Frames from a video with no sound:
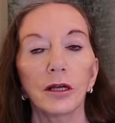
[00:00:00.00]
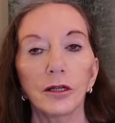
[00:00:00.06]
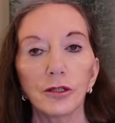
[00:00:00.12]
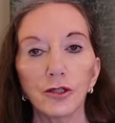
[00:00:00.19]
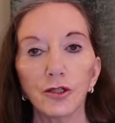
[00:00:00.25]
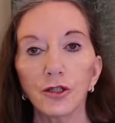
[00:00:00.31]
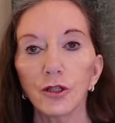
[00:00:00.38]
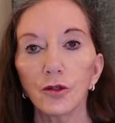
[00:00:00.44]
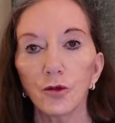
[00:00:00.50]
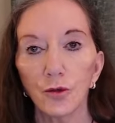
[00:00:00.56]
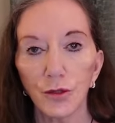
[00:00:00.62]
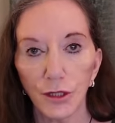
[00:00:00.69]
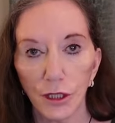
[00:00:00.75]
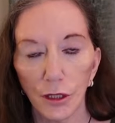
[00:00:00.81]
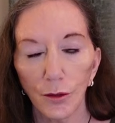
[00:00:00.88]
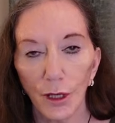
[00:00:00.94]
She
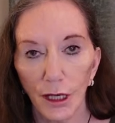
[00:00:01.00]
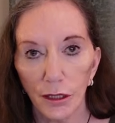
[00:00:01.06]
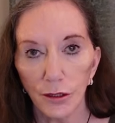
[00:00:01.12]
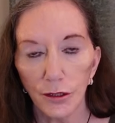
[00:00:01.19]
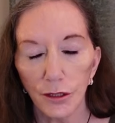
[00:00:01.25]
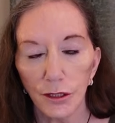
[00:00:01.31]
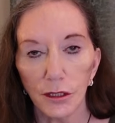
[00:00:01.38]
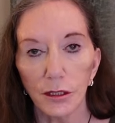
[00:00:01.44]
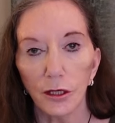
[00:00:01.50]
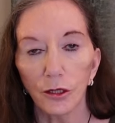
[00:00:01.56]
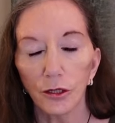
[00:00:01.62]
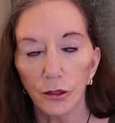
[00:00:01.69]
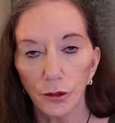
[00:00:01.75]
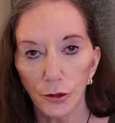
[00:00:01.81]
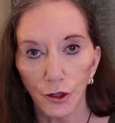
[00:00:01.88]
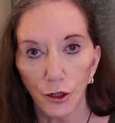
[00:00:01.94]
also has a
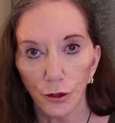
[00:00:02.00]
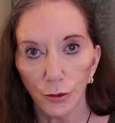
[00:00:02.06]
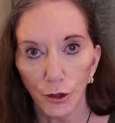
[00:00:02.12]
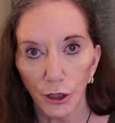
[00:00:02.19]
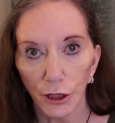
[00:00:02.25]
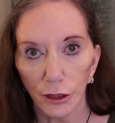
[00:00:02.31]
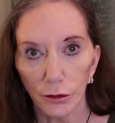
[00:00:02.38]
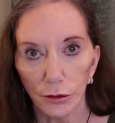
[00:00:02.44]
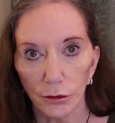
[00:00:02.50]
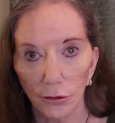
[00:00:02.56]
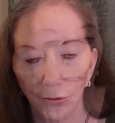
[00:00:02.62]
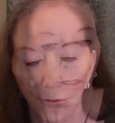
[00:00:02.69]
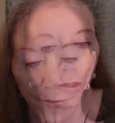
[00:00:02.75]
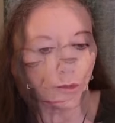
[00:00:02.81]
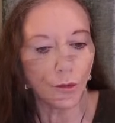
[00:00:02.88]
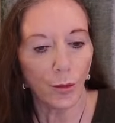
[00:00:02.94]
YouTube channel
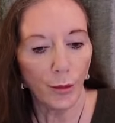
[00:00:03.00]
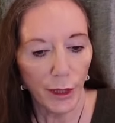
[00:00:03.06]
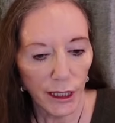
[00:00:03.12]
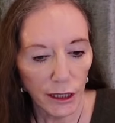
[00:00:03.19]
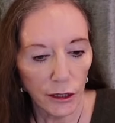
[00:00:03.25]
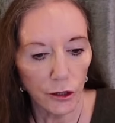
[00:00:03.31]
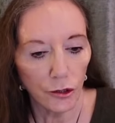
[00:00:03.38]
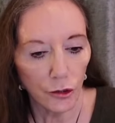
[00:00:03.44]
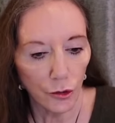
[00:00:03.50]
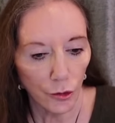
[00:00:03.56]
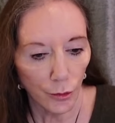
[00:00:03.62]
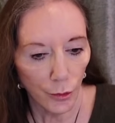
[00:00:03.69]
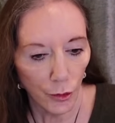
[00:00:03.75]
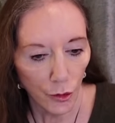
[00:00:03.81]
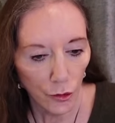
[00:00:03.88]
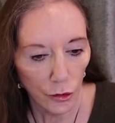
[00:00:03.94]
called Pink
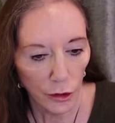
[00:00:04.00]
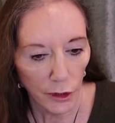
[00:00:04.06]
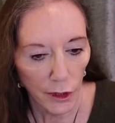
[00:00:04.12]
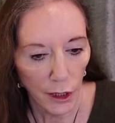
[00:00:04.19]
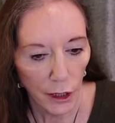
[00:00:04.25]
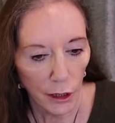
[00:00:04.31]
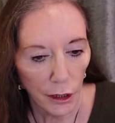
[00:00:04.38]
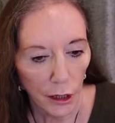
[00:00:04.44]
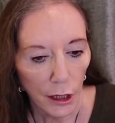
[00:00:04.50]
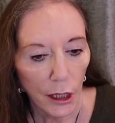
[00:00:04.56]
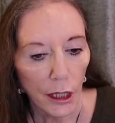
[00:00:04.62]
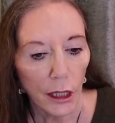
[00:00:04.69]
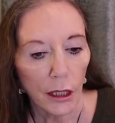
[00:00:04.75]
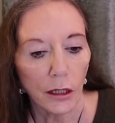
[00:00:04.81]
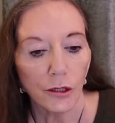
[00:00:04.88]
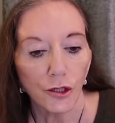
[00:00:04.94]
Lookbook.
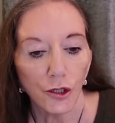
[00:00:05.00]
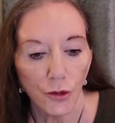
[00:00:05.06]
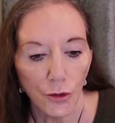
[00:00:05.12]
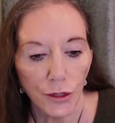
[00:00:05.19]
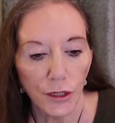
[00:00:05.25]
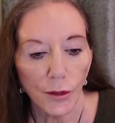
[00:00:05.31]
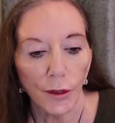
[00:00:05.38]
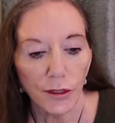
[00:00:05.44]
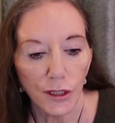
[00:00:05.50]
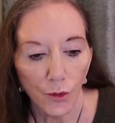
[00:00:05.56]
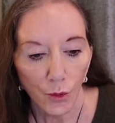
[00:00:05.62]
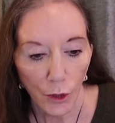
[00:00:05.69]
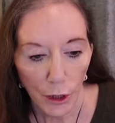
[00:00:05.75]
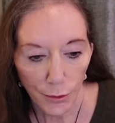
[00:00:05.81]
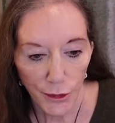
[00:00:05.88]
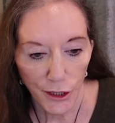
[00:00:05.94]
She also has a
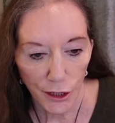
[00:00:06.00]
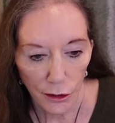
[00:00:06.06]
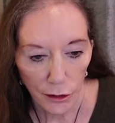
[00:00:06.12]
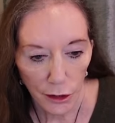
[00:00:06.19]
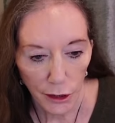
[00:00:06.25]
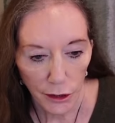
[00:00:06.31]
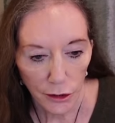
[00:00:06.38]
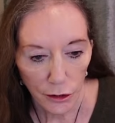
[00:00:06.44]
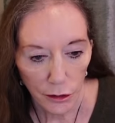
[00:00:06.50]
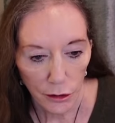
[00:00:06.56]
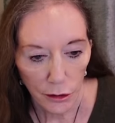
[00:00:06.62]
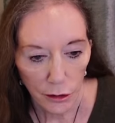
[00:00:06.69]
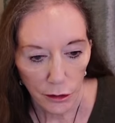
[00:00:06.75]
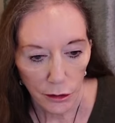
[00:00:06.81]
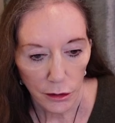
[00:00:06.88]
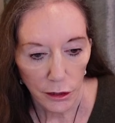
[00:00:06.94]
website,
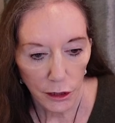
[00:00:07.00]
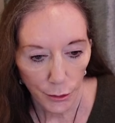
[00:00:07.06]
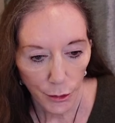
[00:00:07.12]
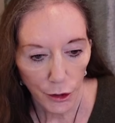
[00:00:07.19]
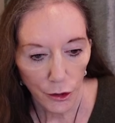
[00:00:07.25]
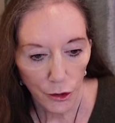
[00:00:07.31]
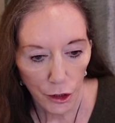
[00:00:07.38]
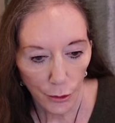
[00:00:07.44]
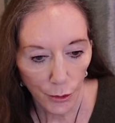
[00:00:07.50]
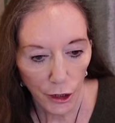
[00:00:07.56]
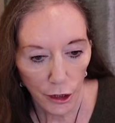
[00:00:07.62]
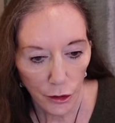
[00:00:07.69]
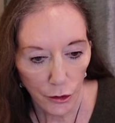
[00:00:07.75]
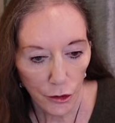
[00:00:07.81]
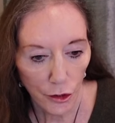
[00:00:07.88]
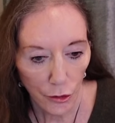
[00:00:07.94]

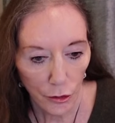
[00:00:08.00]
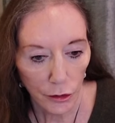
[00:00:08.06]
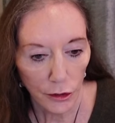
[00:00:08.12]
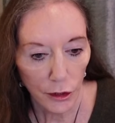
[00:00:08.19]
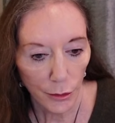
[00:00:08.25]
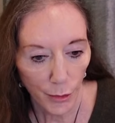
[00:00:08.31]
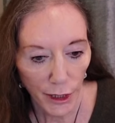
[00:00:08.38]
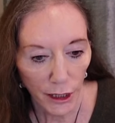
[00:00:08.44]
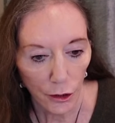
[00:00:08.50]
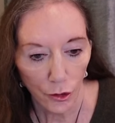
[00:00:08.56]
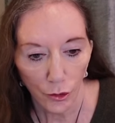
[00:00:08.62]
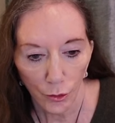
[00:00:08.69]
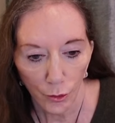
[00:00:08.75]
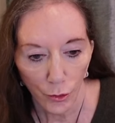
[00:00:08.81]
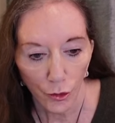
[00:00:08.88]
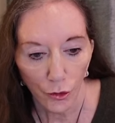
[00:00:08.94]

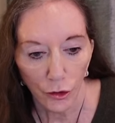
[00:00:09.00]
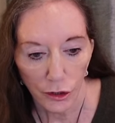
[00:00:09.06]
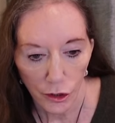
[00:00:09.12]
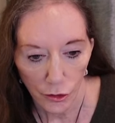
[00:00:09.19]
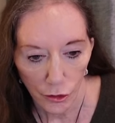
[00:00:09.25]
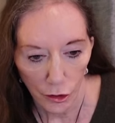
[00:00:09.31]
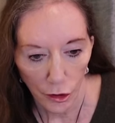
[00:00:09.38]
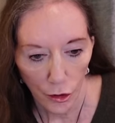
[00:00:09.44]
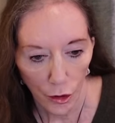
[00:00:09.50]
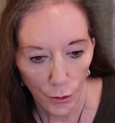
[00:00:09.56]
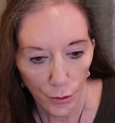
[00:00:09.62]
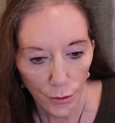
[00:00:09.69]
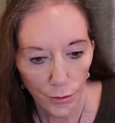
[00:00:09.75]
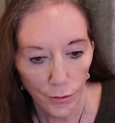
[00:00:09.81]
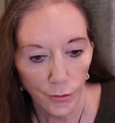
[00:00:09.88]
www.thepinklookbook.com.